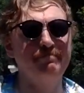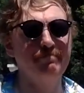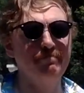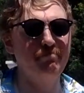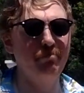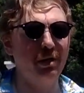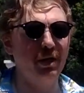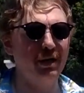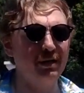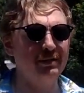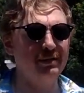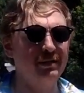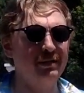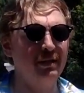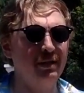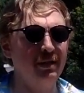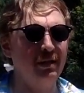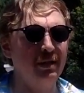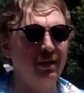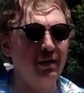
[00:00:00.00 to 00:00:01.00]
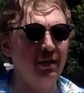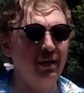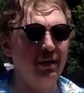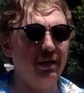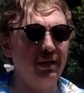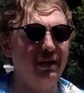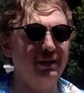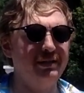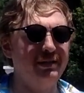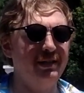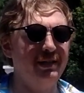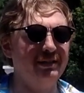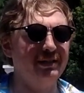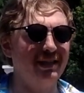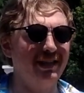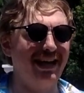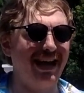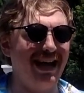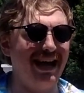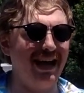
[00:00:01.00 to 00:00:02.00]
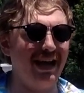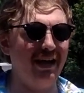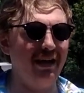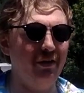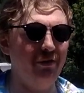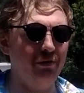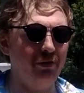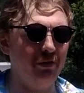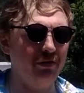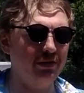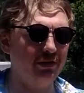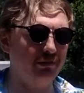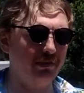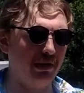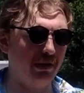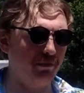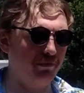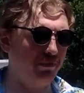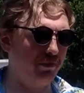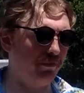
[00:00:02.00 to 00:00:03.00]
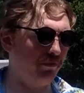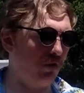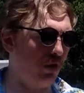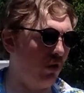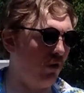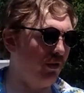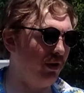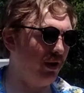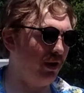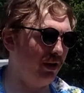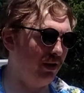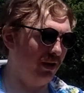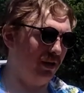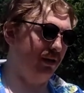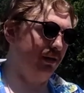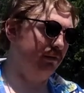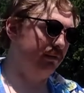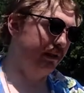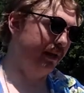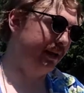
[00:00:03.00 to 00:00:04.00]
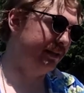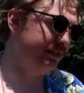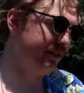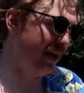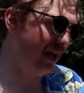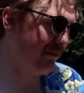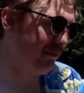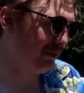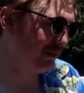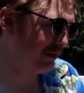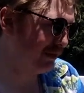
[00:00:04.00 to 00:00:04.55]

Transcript: But he's a guy who knows about throwing, and he examines